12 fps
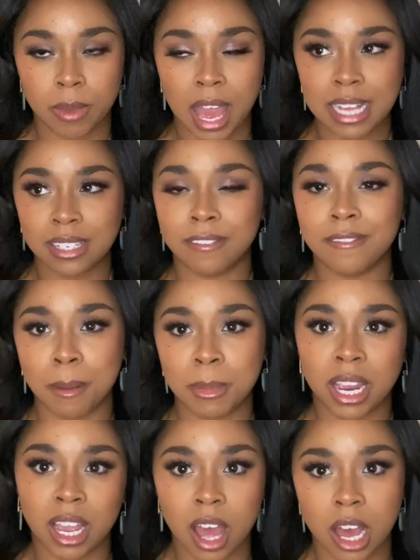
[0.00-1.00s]
has a
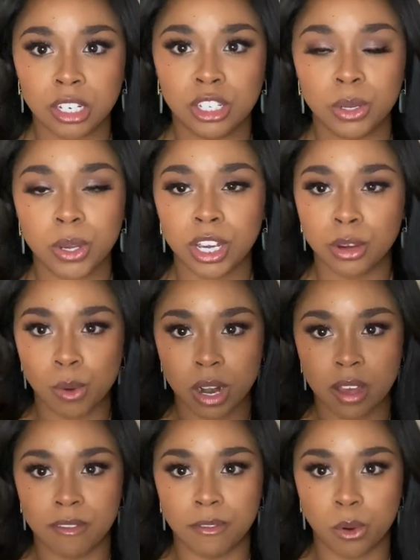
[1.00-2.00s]
feminine cut to it. You want
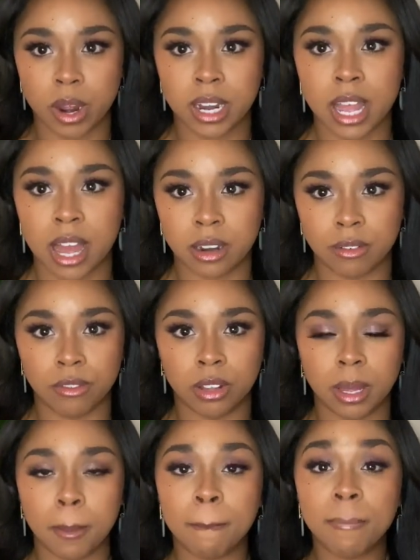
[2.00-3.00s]
to avoid kind of
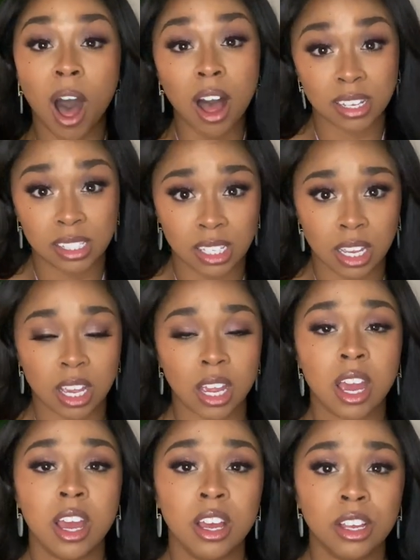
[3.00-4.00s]
really boxy
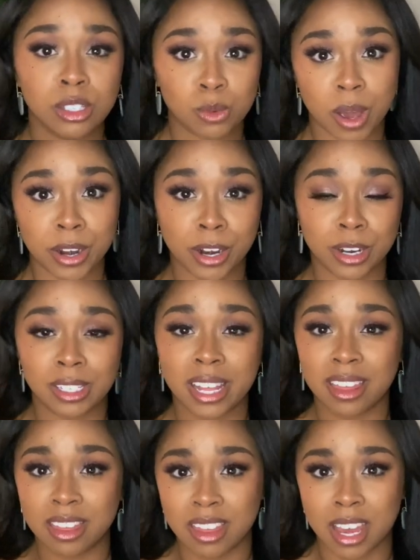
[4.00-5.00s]
sweaters
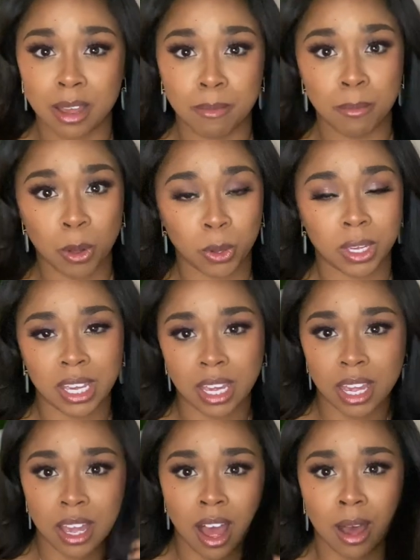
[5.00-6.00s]
and thick,
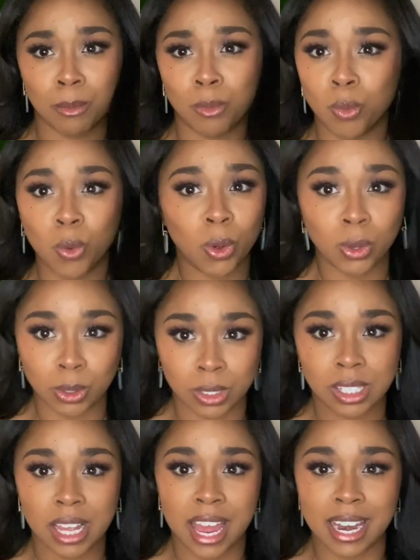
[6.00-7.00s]
bulky um,
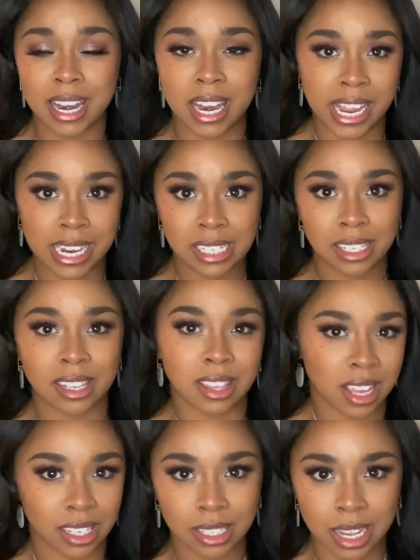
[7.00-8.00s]
wools and knits and
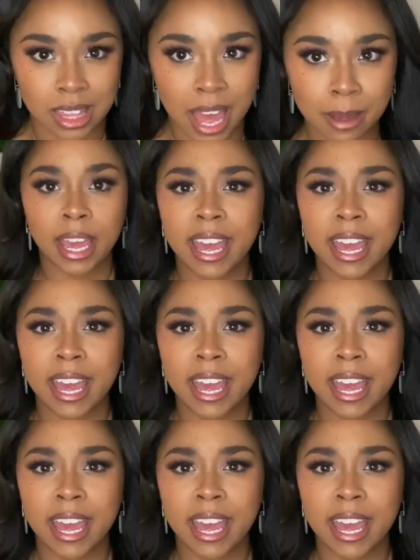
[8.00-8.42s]
things like that.